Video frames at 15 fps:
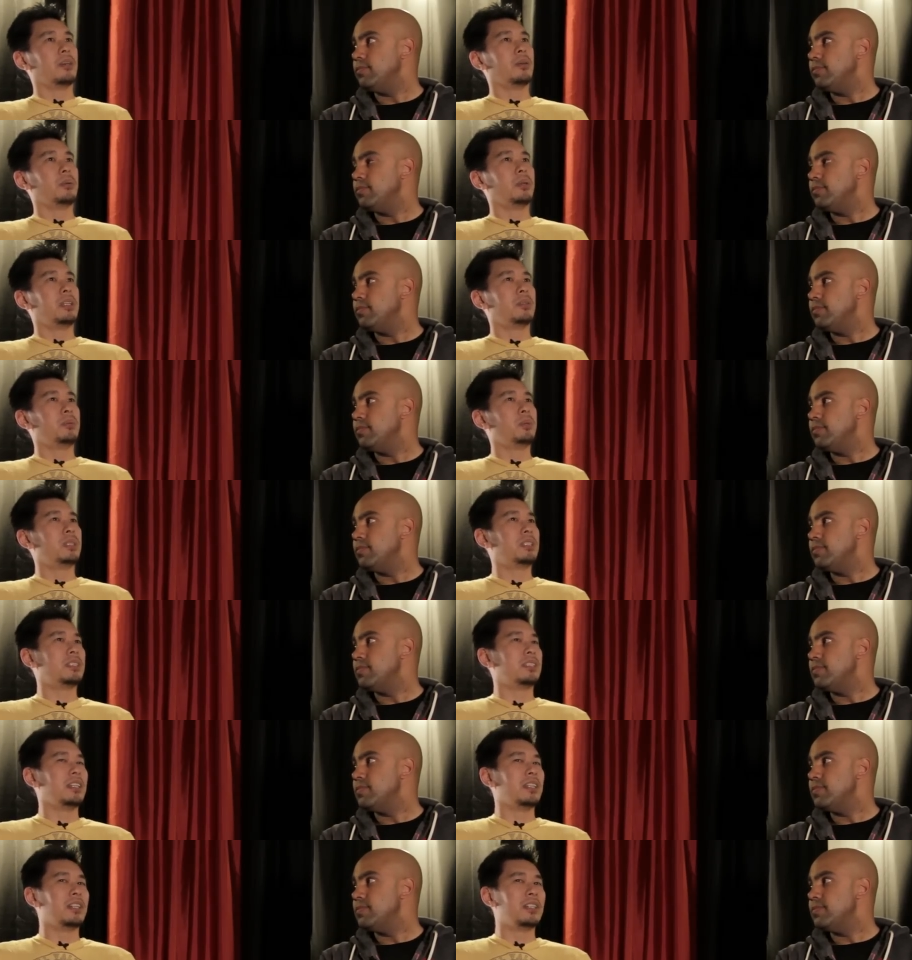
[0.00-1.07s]
Speaker 1: We
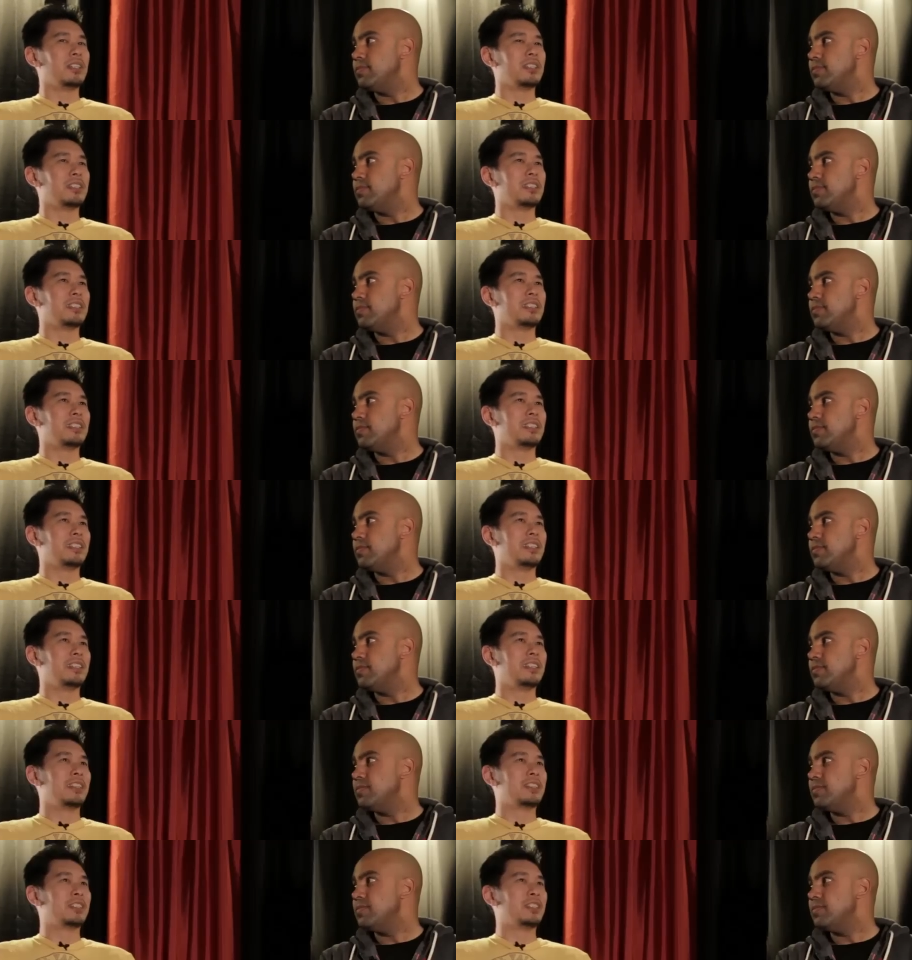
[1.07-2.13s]
still...
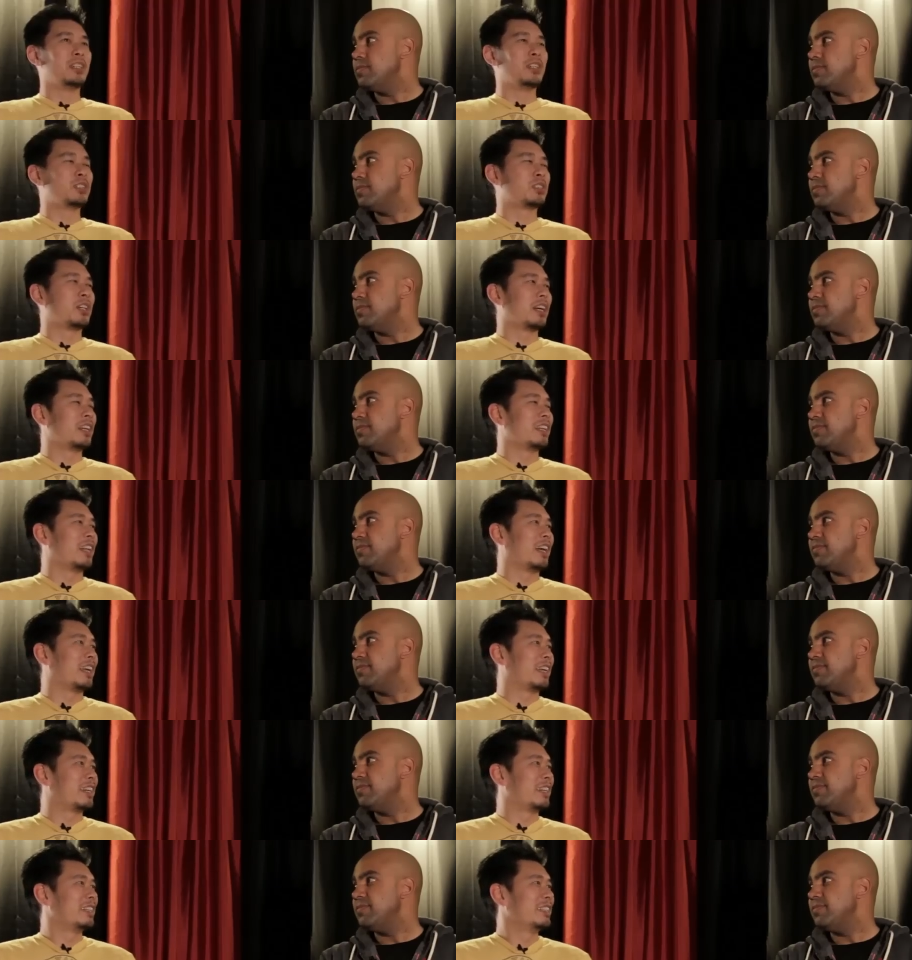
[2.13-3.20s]
They're still trying to
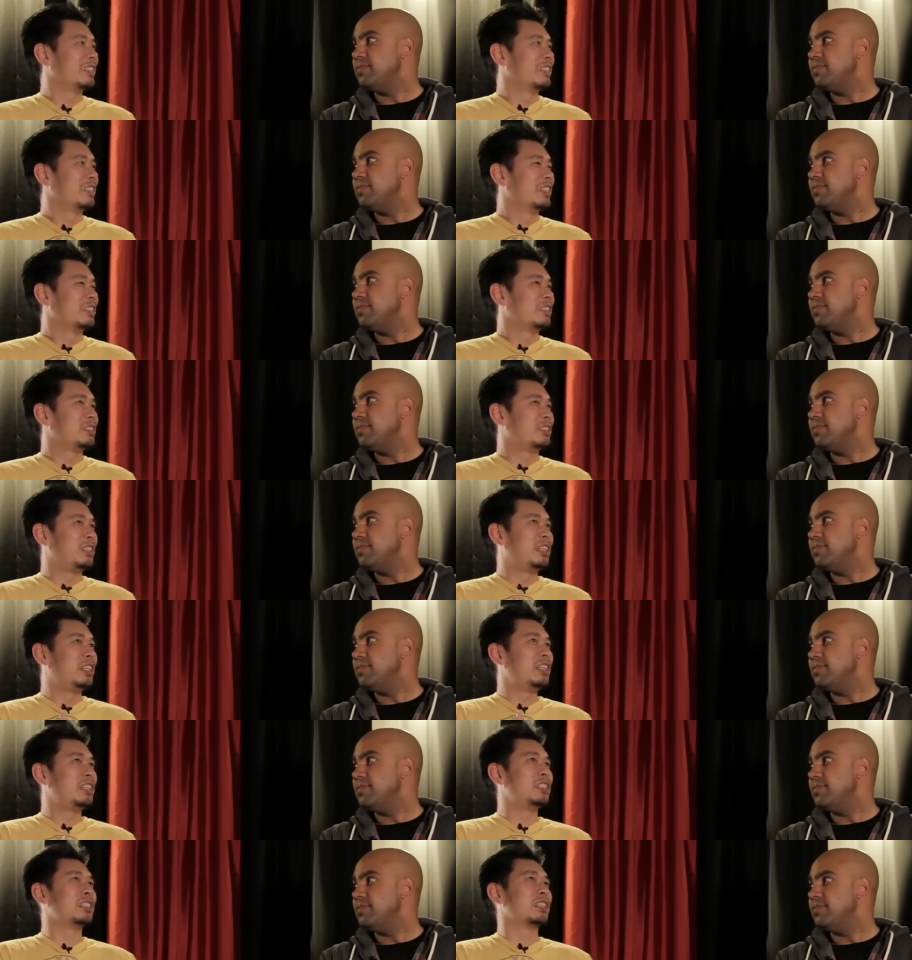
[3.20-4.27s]
like
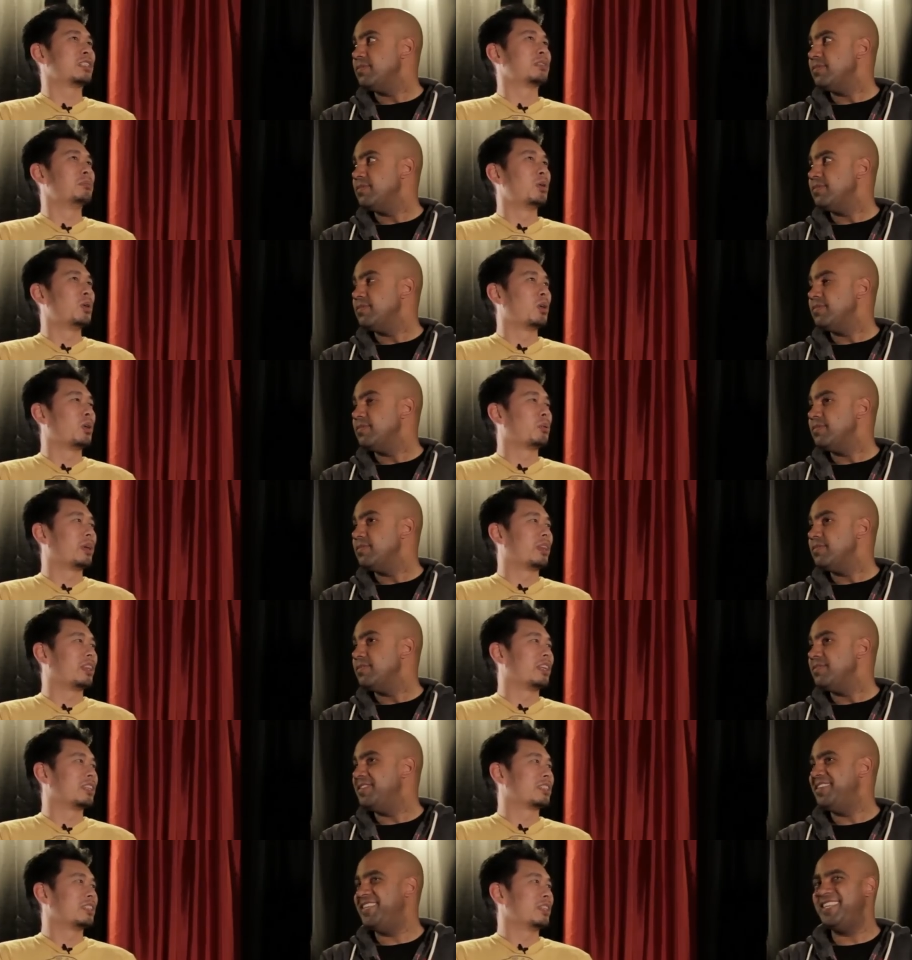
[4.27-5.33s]
tease us more with
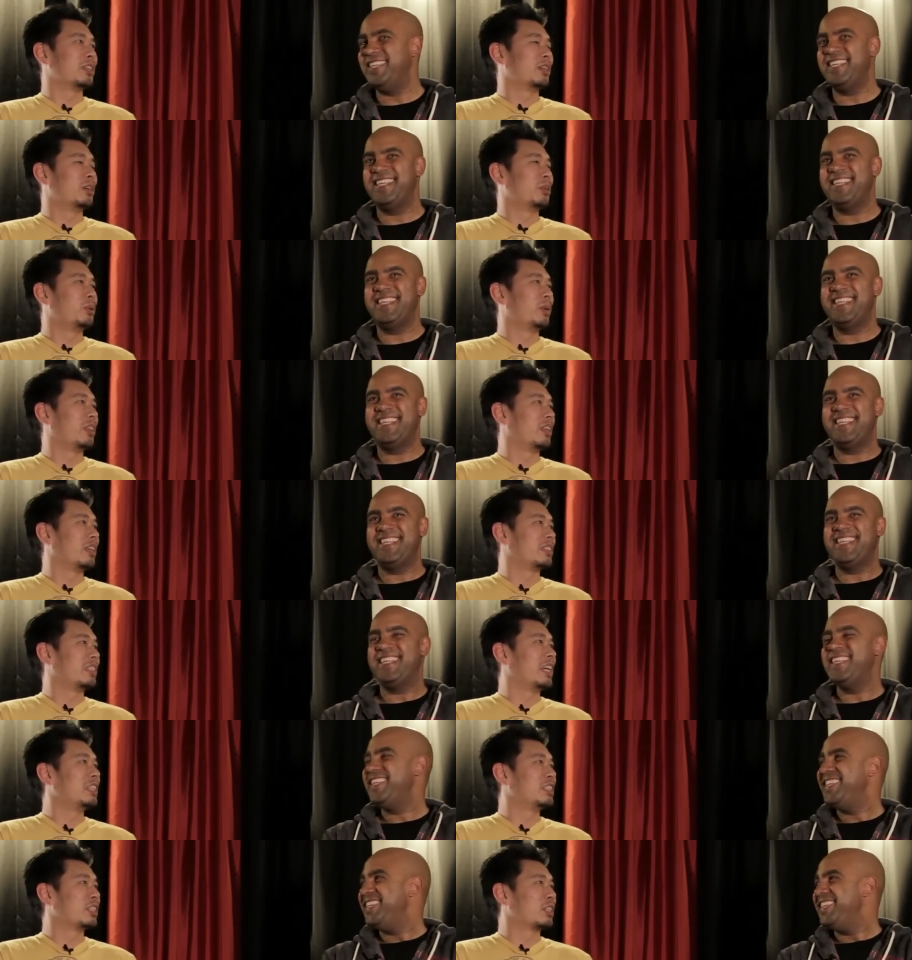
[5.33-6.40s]
this
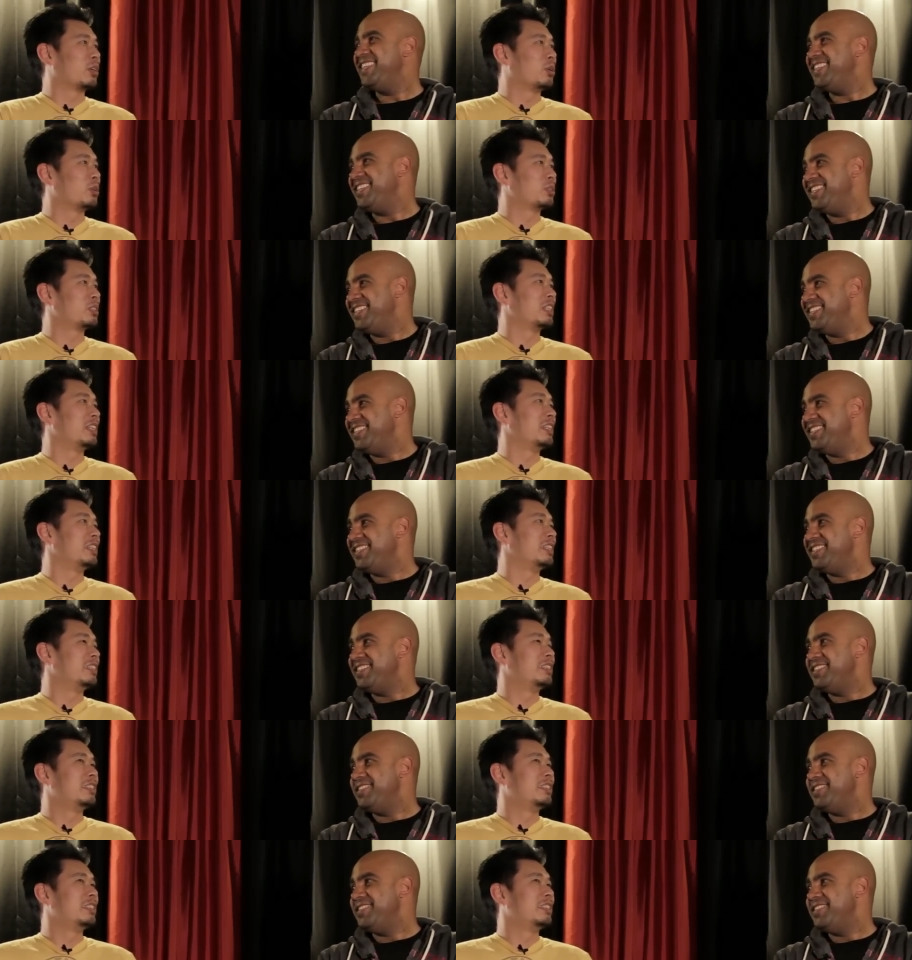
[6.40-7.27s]
Agent Coulson